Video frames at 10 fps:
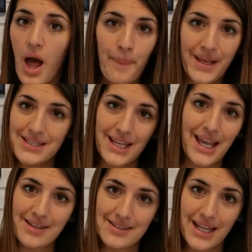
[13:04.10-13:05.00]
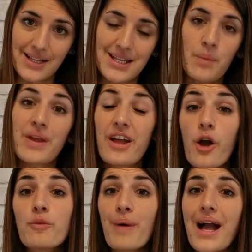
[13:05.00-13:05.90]
our basic instinct. And we
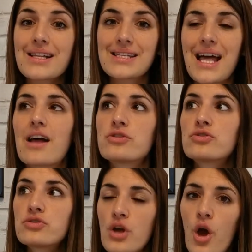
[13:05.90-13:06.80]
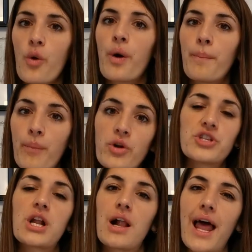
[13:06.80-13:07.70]
go back to that so
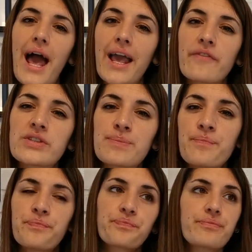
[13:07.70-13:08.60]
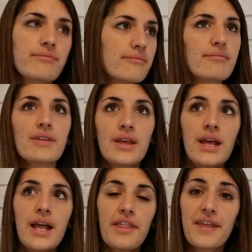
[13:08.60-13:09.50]
much in our lives.
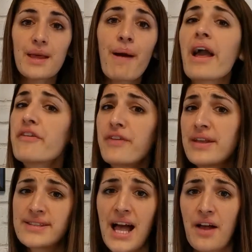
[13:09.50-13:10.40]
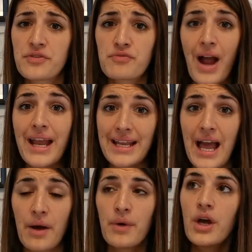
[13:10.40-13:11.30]
Think about it for yourselves right
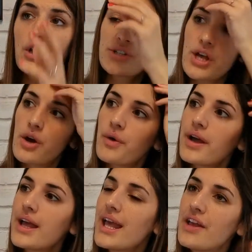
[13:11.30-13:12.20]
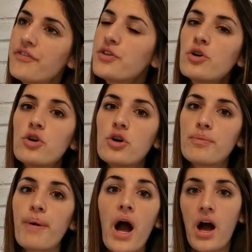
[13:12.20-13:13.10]
now. So if
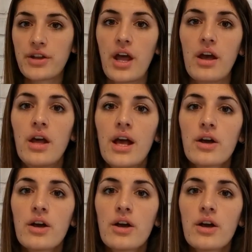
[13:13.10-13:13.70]
your partner